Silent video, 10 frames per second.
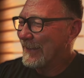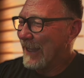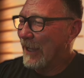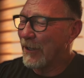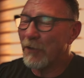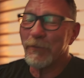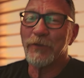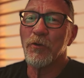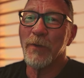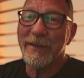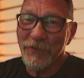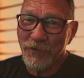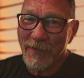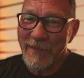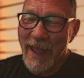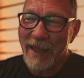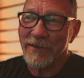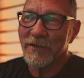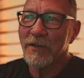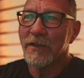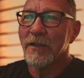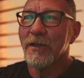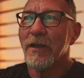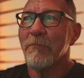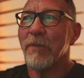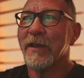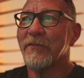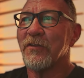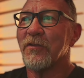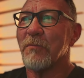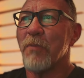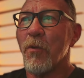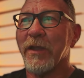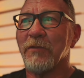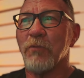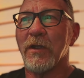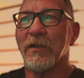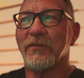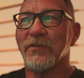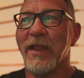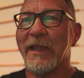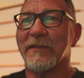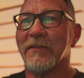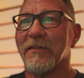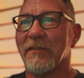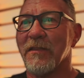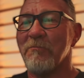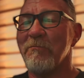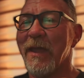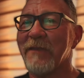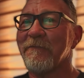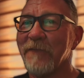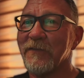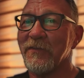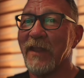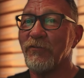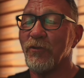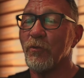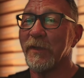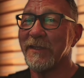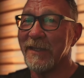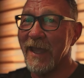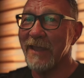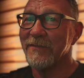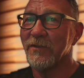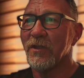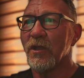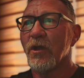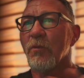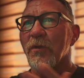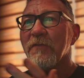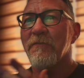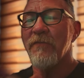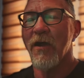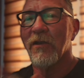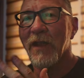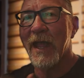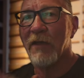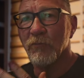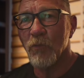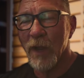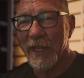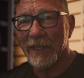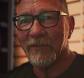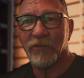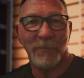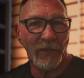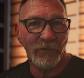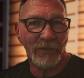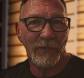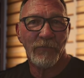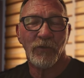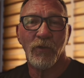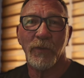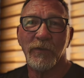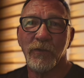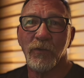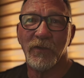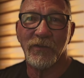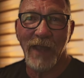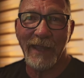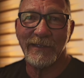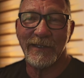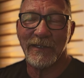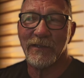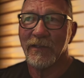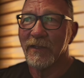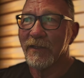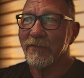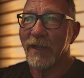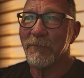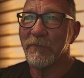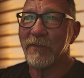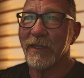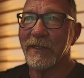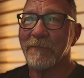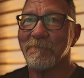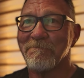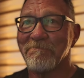I would cringe at that. But it's at the point where it's like the benefits that you would get would far outweigh, especially if you're going to do a side gig type of thing.